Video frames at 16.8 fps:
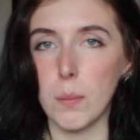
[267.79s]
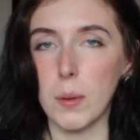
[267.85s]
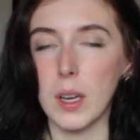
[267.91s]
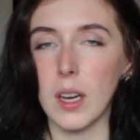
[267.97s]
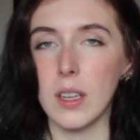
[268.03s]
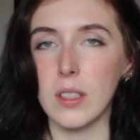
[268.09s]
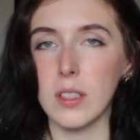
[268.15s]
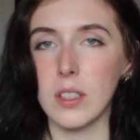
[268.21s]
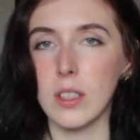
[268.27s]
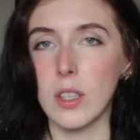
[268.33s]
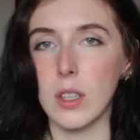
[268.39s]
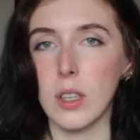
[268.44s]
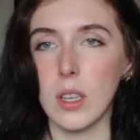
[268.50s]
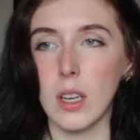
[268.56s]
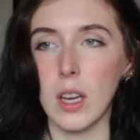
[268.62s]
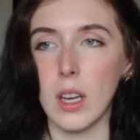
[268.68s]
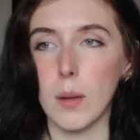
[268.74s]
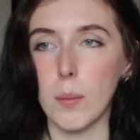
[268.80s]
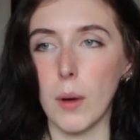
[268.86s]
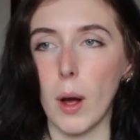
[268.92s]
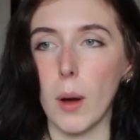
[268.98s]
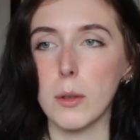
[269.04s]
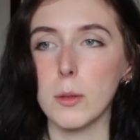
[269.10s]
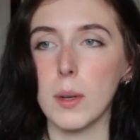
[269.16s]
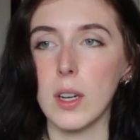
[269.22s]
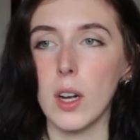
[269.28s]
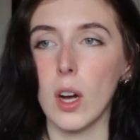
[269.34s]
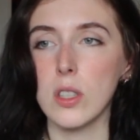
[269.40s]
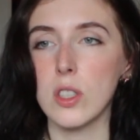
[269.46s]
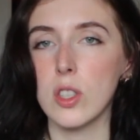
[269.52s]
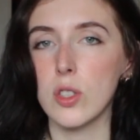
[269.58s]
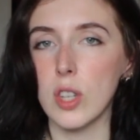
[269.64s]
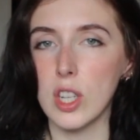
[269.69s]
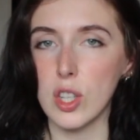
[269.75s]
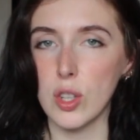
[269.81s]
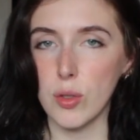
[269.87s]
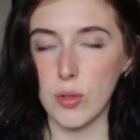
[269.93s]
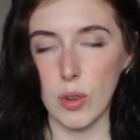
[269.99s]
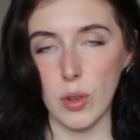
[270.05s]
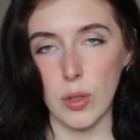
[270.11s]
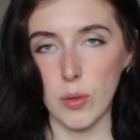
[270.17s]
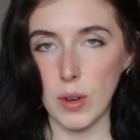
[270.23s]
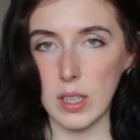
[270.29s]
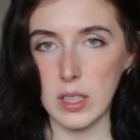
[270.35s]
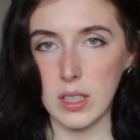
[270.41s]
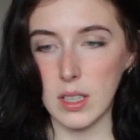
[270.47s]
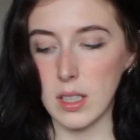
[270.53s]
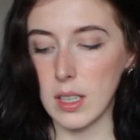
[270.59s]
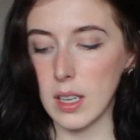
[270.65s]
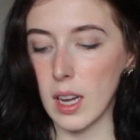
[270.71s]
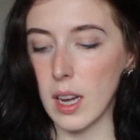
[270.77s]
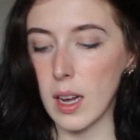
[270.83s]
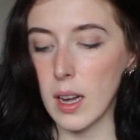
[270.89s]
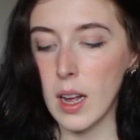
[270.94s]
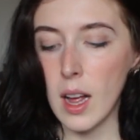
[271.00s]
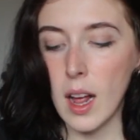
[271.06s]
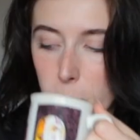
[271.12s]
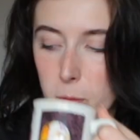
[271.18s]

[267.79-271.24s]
because it helps my concentration throughout the rest of the day.